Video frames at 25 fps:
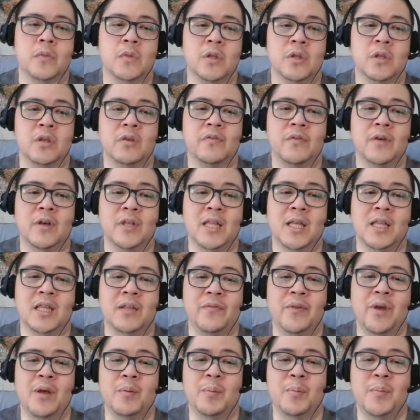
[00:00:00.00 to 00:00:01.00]
fell down the
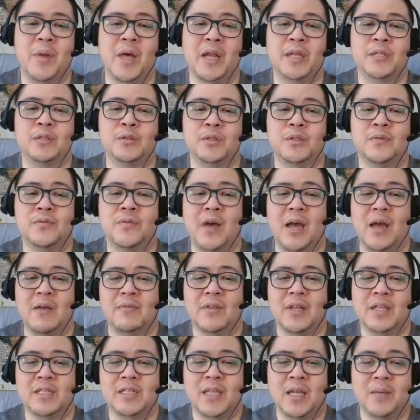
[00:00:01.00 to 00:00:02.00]
veil but managed to survive.
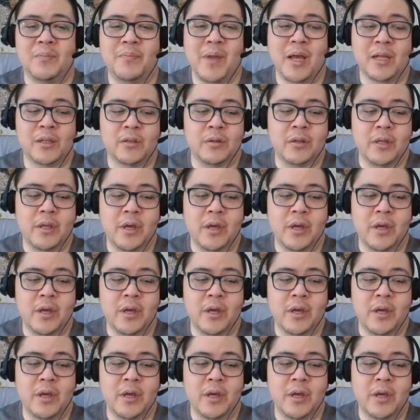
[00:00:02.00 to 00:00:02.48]
Let's get back to the